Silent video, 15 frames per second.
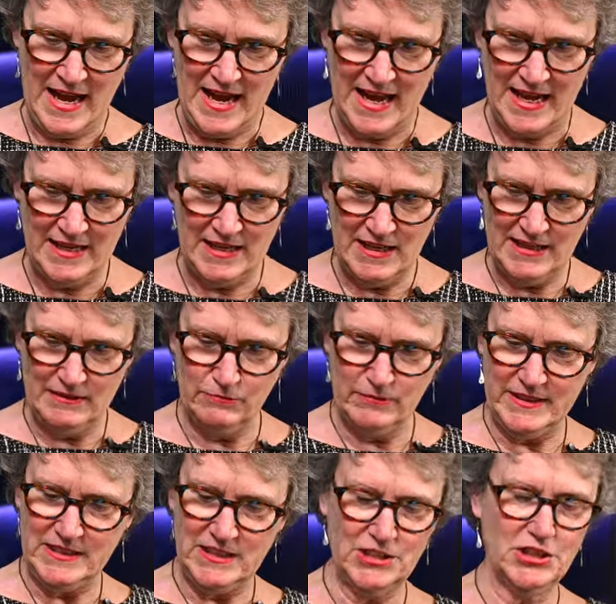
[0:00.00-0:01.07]
and
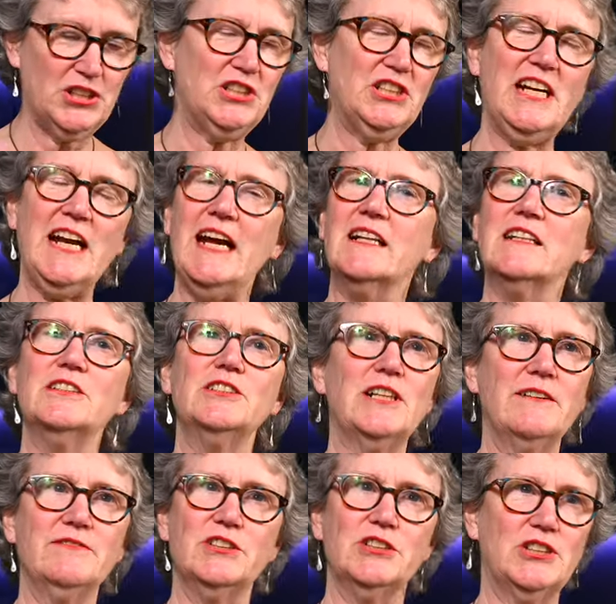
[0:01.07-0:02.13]
risen to challenge
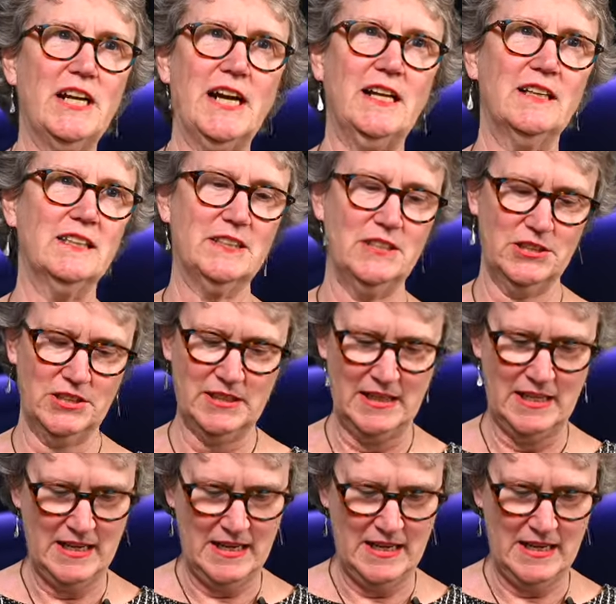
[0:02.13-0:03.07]
after challenge